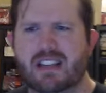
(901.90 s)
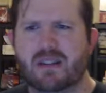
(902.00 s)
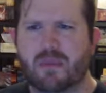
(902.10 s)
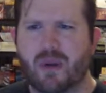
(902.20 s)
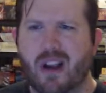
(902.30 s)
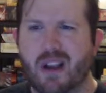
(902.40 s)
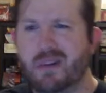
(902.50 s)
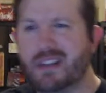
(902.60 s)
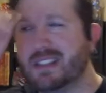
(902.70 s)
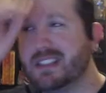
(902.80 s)
probably
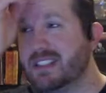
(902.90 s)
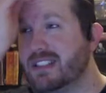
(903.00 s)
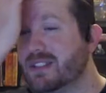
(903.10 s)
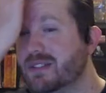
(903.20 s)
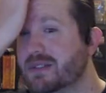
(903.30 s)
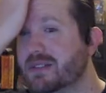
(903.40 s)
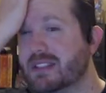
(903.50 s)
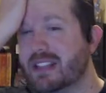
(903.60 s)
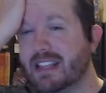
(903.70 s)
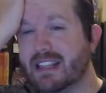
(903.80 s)
want to just
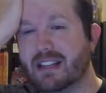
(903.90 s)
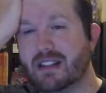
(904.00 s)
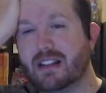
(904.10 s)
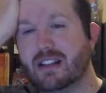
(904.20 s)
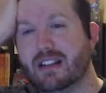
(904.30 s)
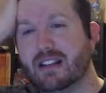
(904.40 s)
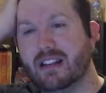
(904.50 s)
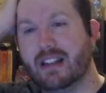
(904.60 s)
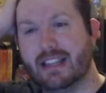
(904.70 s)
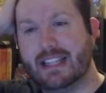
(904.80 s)
use like in
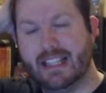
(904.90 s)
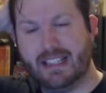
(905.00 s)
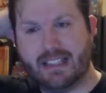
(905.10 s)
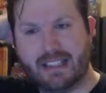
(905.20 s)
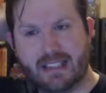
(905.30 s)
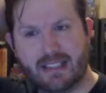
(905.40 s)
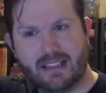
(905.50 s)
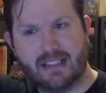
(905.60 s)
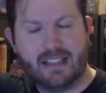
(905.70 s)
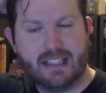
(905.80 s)
a list,
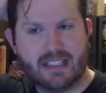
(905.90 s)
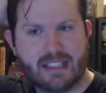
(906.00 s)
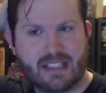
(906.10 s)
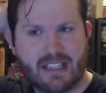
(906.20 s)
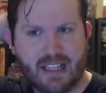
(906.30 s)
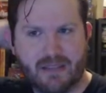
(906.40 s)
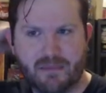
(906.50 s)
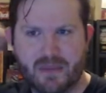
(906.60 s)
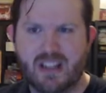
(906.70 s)
the list type,